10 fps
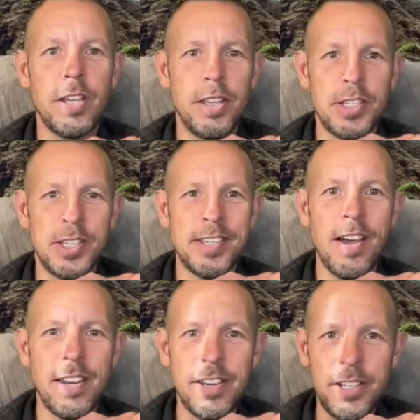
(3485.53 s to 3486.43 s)
the
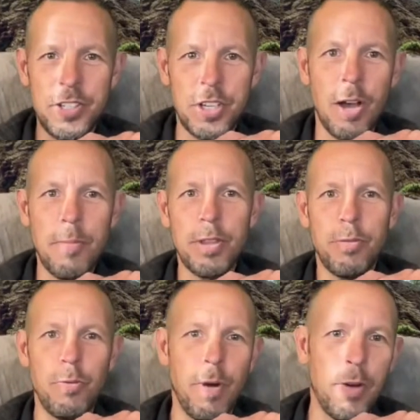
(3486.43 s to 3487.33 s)
sun is coming
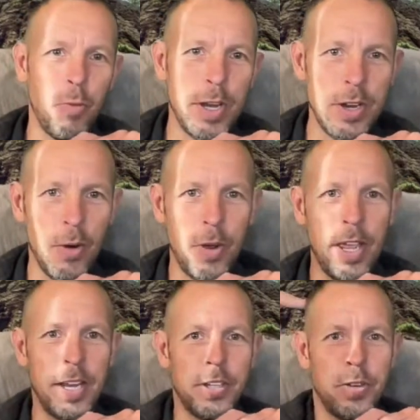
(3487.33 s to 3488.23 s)
through my window
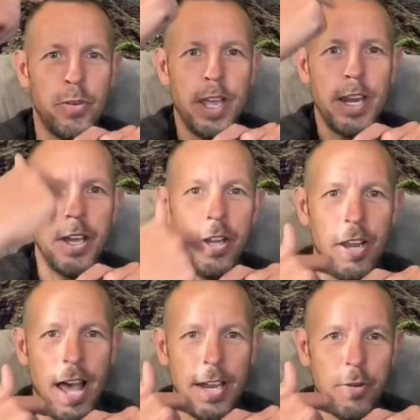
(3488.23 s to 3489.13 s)
and it's creating a
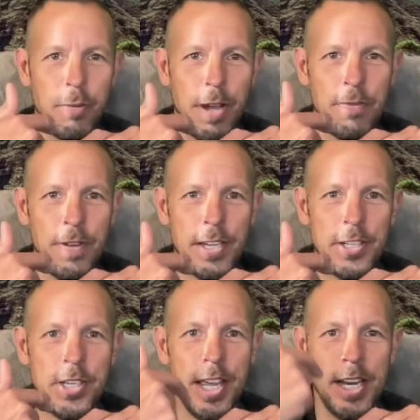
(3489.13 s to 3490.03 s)
line on my
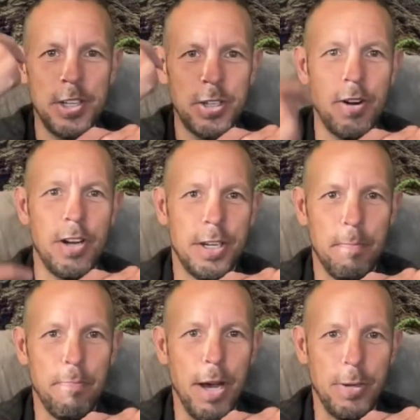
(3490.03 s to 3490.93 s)
face, and it's starting to
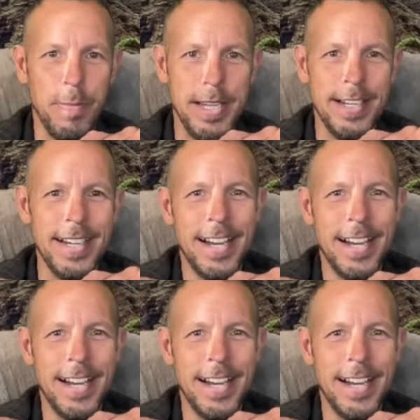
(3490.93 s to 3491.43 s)
bug me.